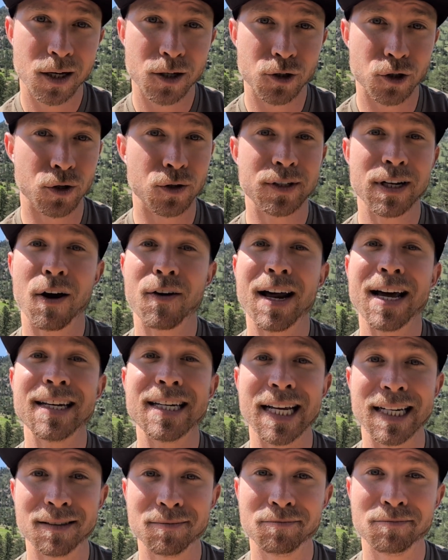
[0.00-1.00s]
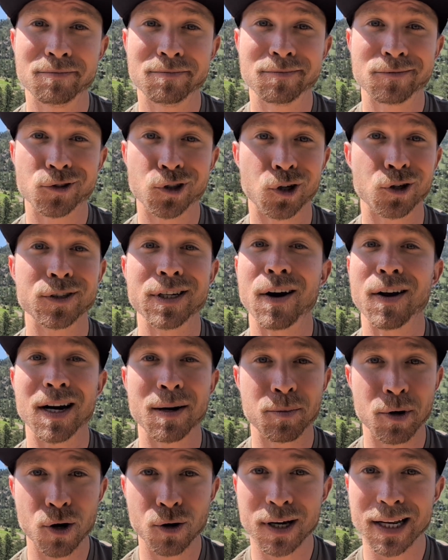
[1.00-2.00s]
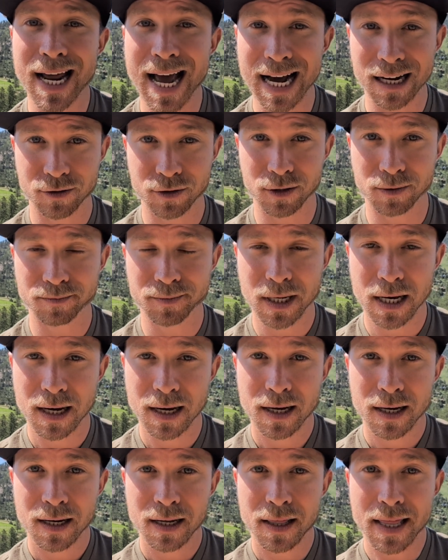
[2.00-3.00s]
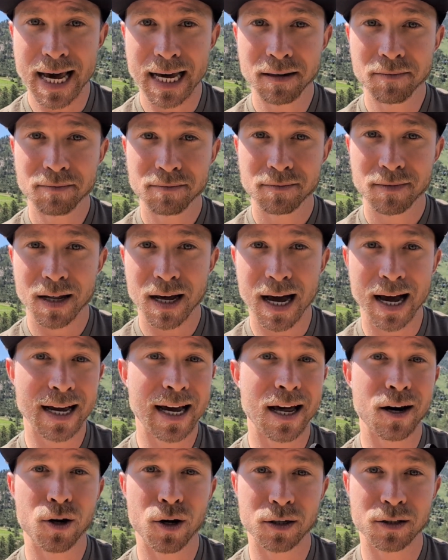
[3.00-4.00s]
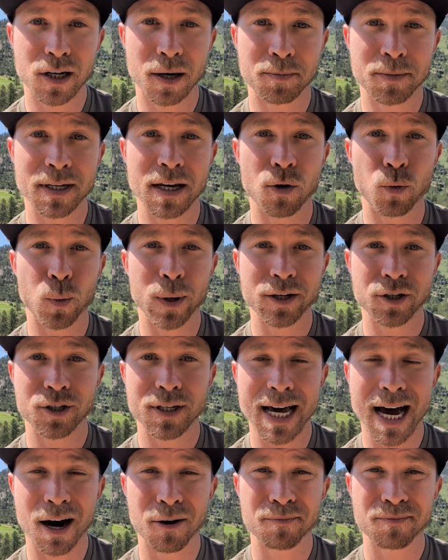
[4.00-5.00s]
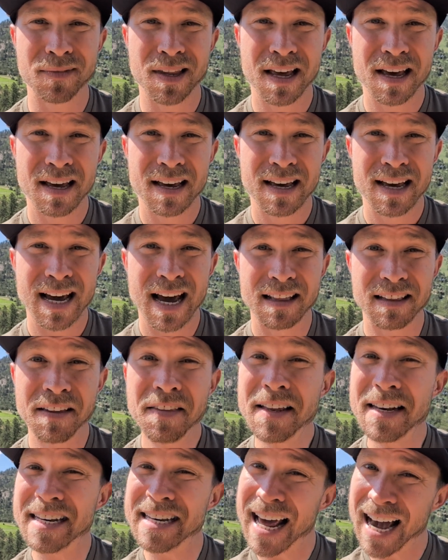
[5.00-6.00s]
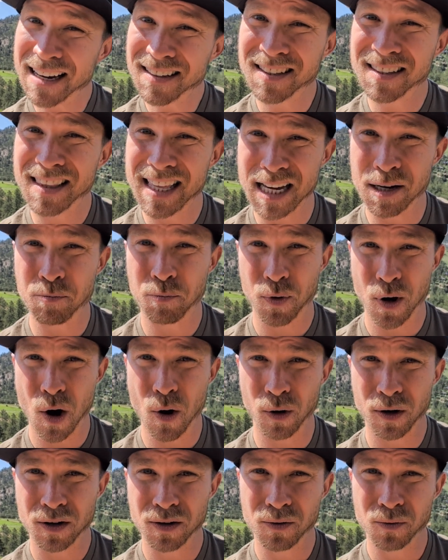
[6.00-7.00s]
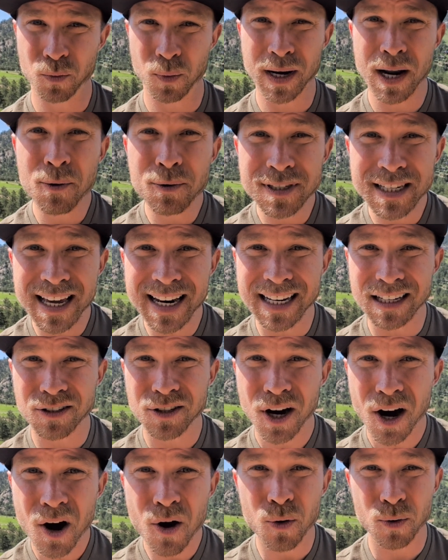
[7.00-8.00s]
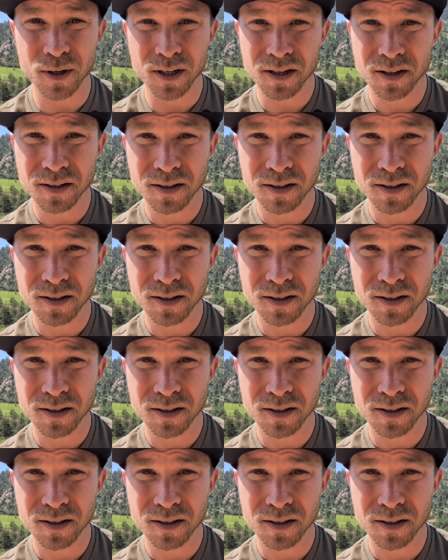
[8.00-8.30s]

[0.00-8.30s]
Turns out I didn't. Turns out I broke an axle. Then I got hooked up to get winched out. And then the next thing broke when I was getting towed.